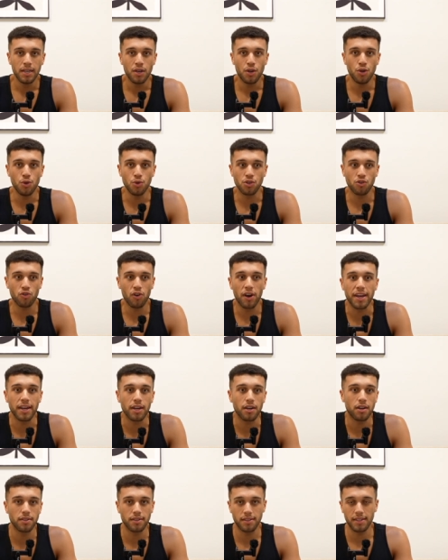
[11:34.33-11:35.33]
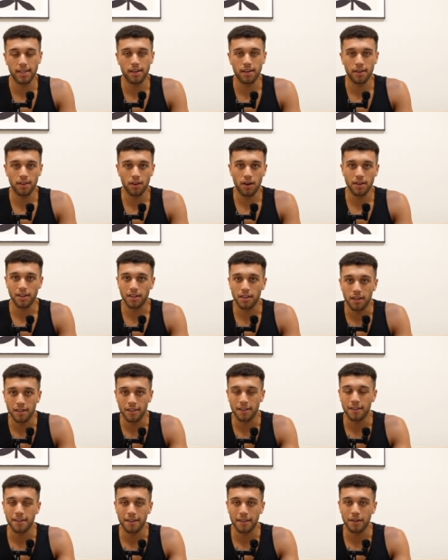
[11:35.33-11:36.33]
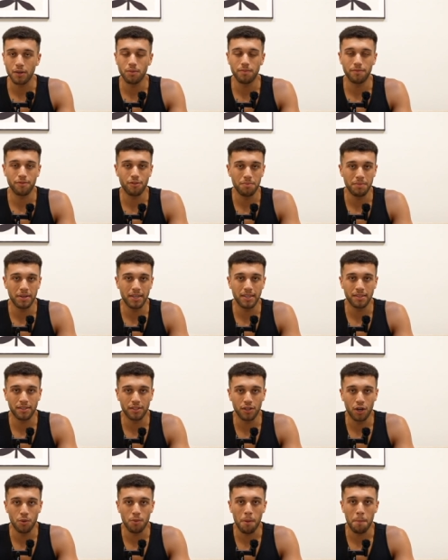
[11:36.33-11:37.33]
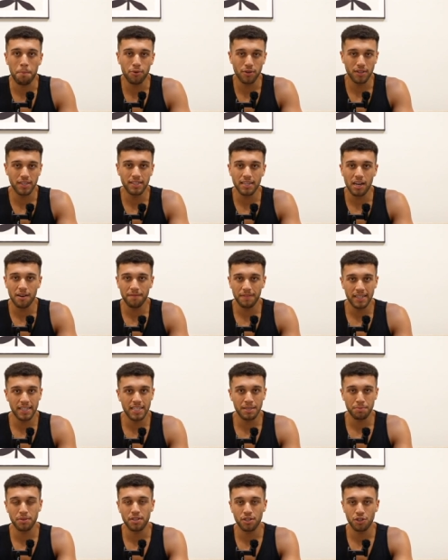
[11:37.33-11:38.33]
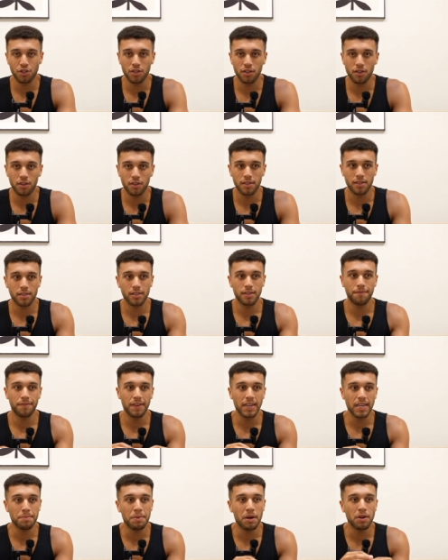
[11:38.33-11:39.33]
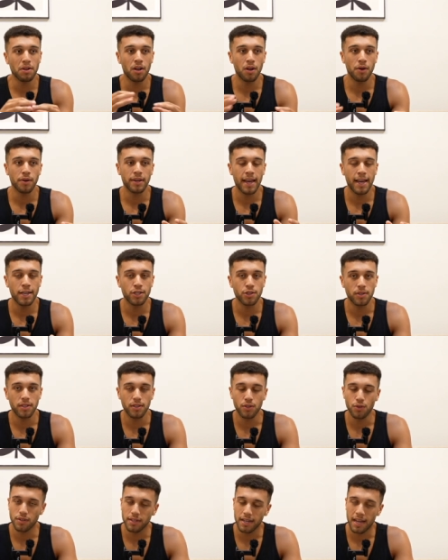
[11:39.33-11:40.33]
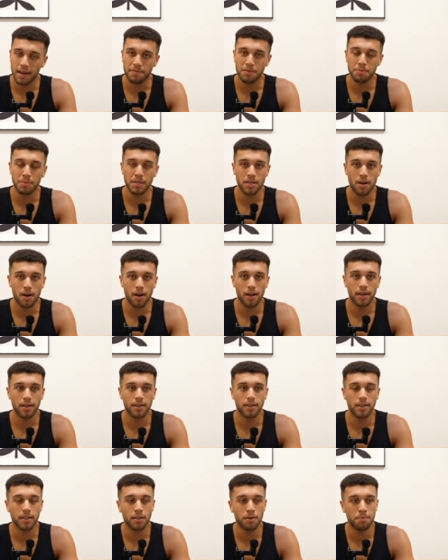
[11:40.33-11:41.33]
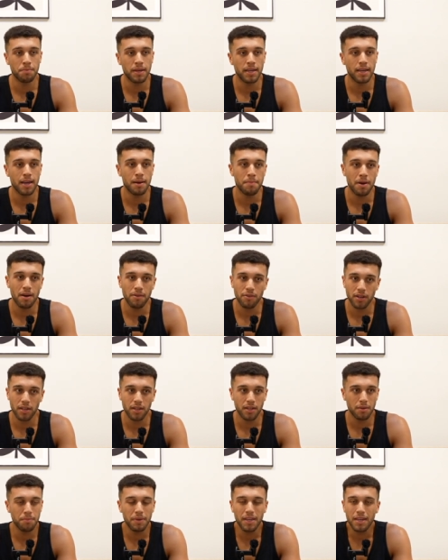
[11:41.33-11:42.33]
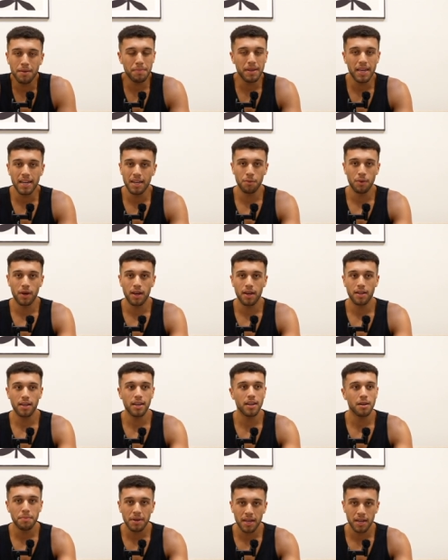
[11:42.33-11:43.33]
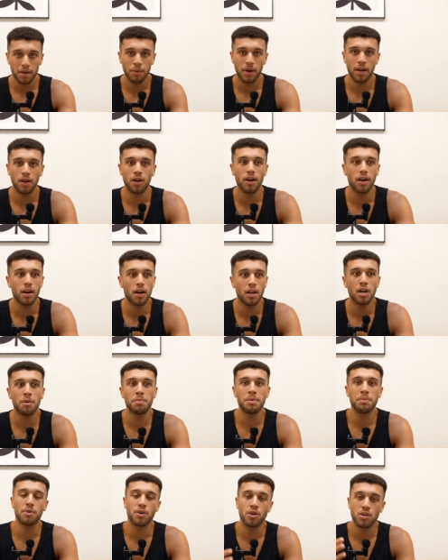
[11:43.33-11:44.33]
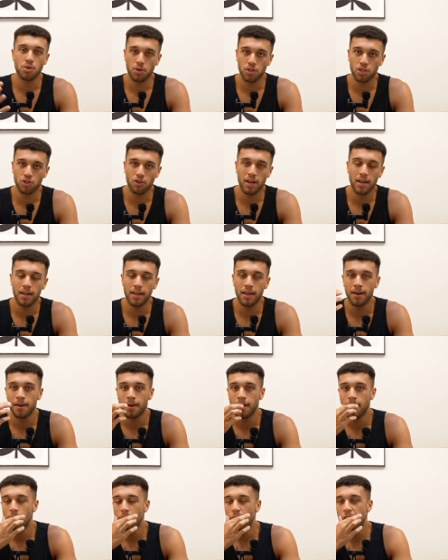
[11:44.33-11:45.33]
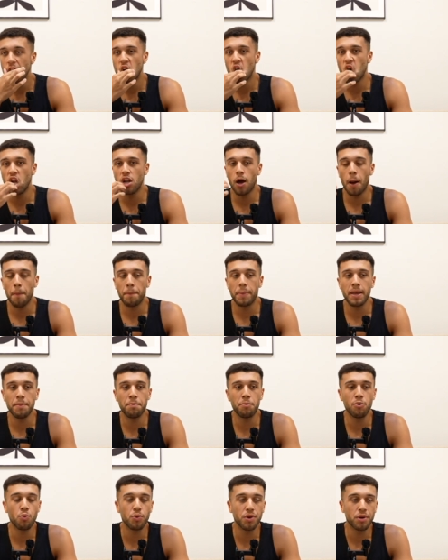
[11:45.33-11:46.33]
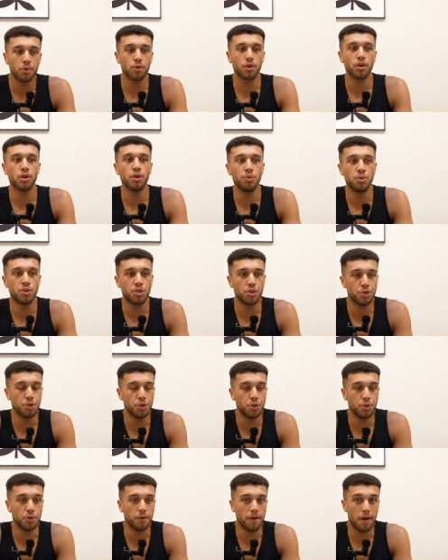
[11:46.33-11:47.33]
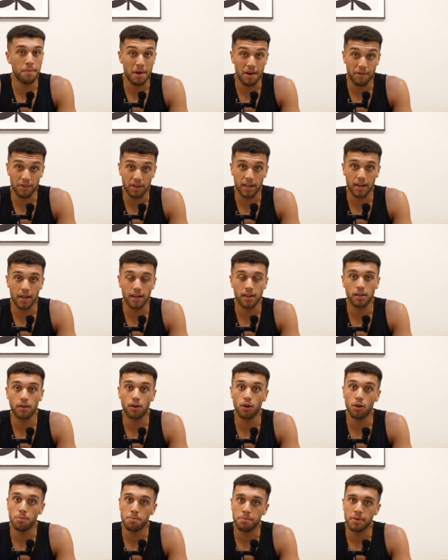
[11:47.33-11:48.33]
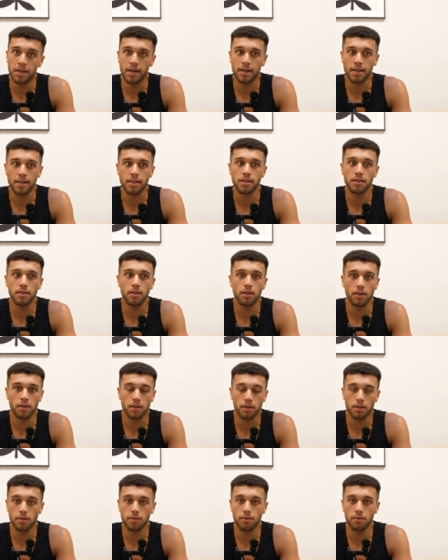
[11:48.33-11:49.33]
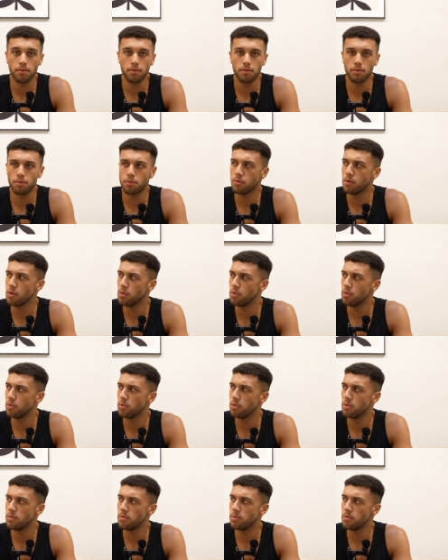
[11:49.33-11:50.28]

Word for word: who's creating content online and earning an income from it. So put yourself in these positions, guys. Think about the location. It doesn't have to be Thailand. It can be America. It can it can be anywhere. It can be anywhere. Like a lot of people go to Australia. A lot of people will go to America, Colombia, like whoa